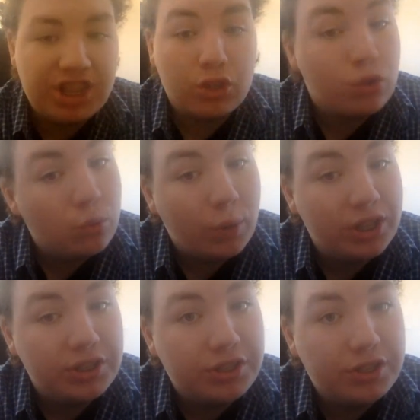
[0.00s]
the good
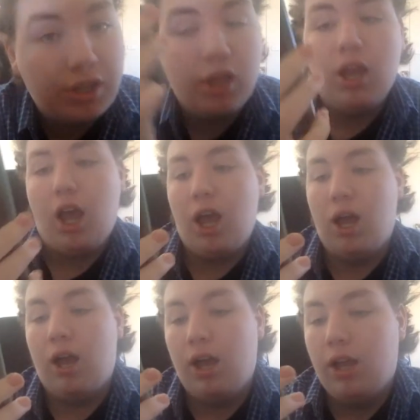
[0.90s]
ones.
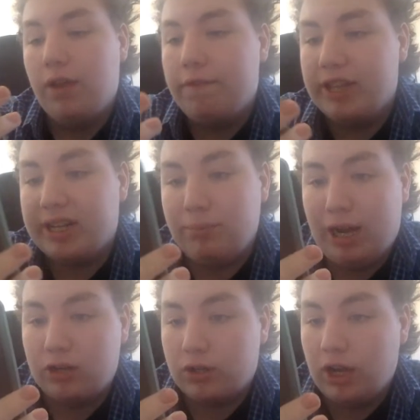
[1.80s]
For like a
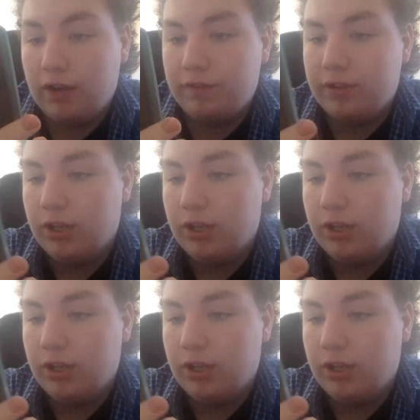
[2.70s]
paragraph.